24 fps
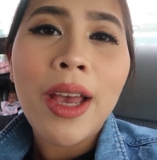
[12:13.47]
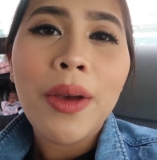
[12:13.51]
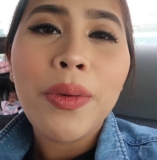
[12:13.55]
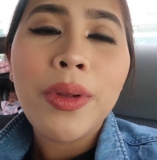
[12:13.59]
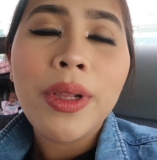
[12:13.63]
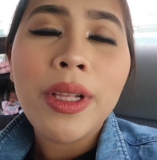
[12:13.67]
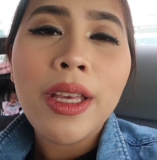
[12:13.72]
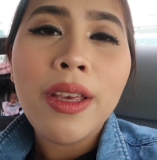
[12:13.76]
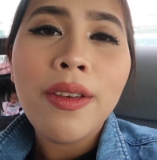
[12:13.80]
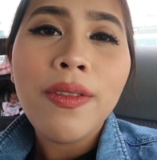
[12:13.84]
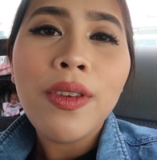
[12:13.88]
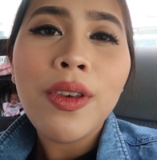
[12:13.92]
I
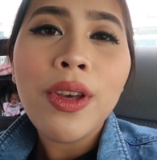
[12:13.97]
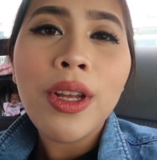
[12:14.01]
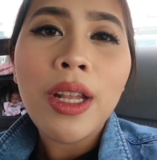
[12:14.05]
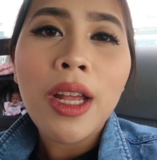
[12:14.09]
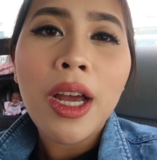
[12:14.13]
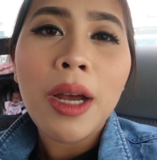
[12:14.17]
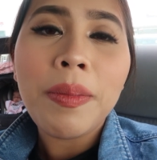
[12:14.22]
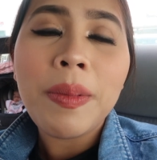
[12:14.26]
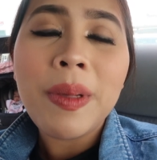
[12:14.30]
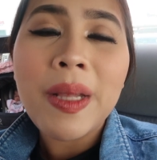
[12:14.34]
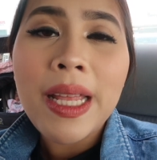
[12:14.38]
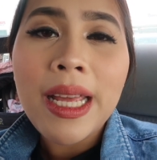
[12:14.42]
will give you an
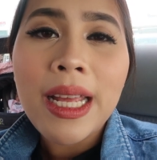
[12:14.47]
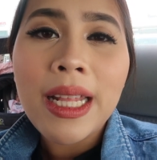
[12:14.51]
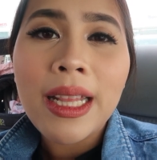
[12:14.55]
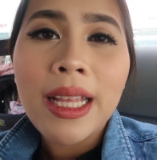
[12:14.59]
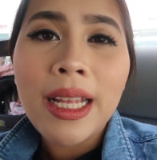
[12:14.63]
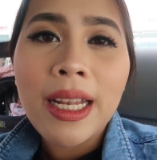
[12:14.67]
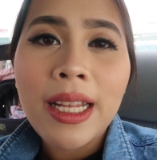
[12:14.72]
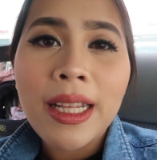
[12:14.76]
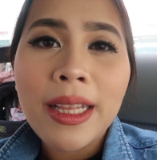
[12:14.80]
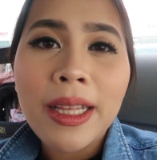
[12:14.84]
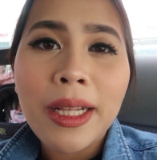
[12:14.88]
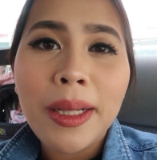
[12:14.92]
update
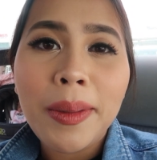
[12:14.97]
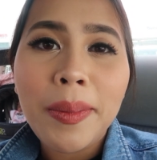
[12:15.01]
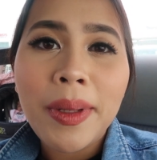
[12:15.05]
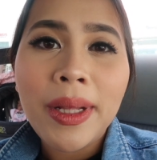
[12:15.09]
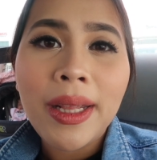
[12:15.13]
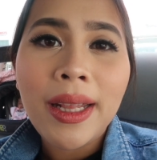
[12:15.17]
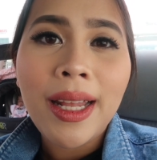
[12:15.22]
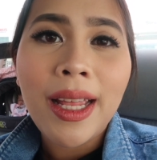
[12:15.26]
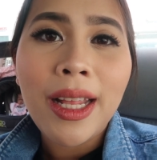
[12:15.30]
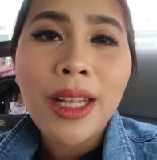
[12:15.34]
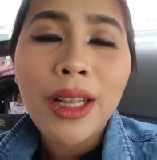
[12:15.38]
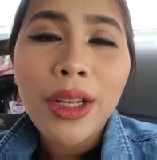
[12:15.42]
a little
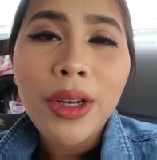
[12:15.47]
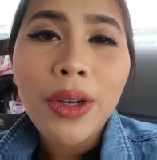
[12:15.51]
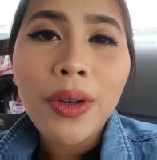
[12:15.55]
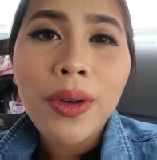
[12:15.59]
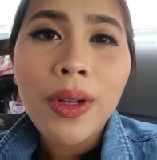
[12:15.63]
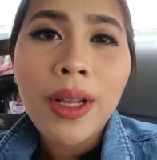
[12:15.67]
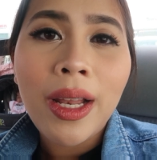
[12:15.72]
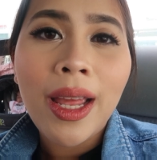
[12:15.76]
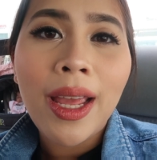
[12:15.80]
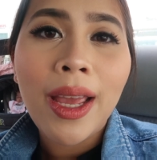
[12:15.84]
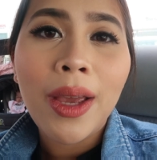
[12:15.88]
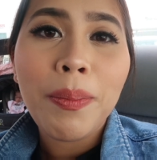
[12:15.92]
bit later
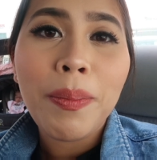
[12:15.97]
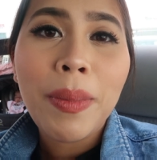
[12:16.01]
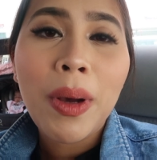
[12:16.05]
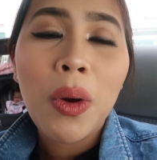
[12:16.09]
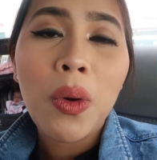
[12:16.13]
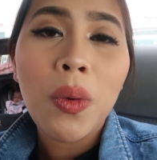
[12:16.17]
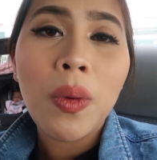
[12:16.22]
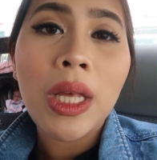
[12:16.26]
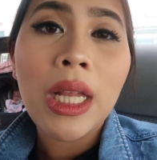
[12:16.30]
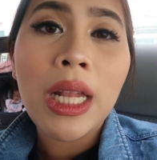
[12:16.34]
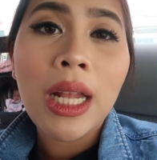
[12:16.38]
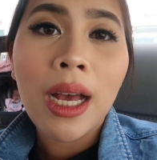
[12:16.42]
uli.
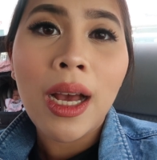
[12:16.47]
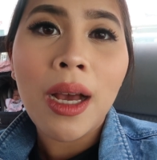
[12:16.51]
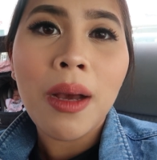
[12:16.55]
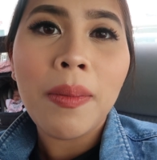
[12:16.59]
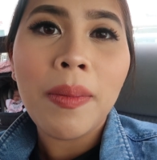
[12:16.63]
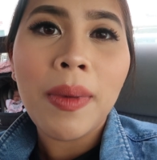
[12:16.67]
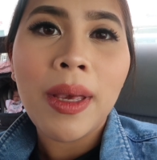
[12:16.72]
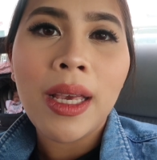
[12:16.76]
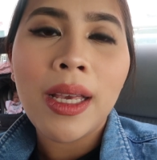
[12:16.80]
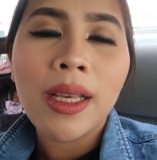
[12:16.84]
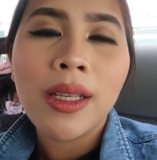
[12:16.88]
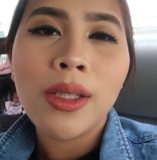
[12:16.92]
Pauwi na
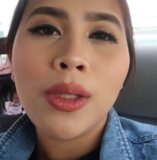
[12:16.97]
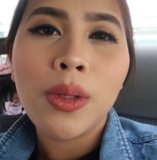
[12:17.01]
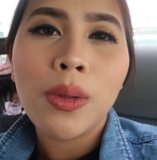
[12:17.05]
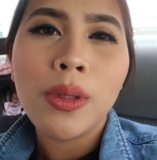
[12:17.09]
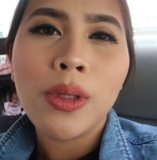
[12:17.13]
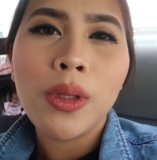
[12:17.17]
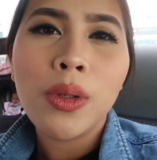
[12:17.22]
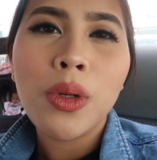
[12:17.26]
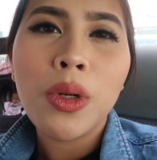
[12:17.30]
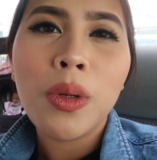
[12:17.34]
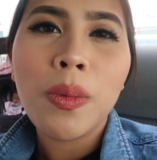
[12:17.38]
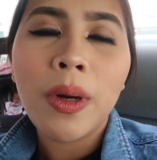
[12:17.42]
kami. So,
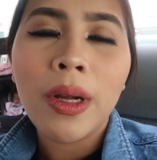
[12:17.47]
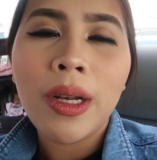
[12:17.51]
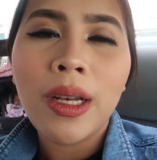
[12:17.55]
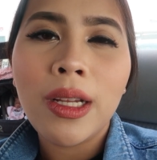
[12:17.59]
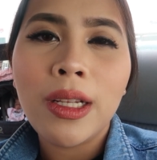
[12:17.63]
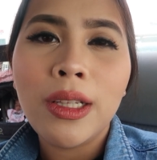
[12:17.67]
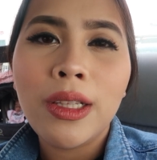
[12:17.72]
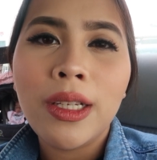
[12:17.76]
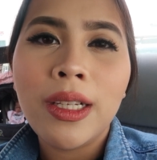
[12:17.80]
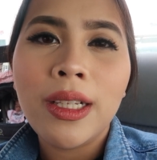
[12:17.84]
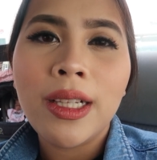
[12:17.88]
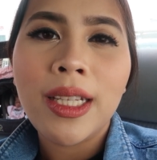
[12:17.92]
siguro mga
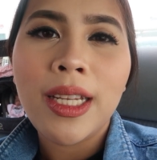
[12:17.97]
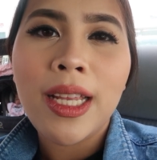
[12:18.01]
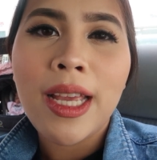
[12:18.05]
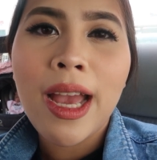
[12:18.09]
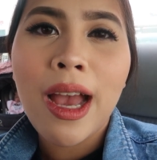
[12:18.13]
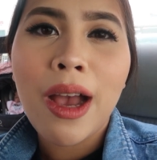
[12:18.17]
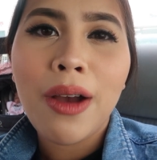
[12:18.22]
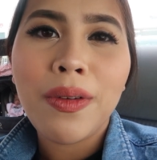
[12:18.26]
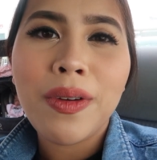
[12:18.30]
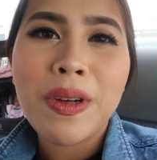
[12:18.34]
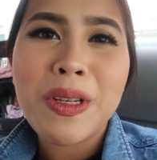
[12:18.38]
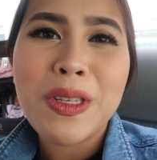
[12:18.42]
another 3
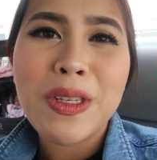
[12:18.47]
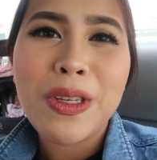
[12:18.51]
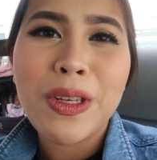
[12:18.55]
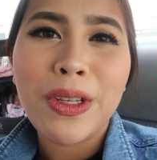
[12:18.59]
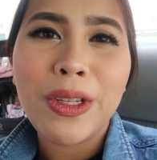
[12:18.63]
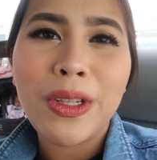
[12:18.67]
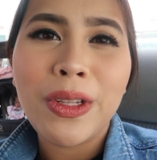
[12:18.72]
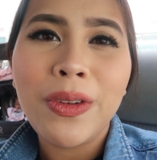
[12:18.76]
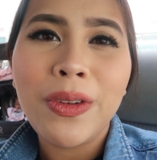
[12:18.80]
hours yun.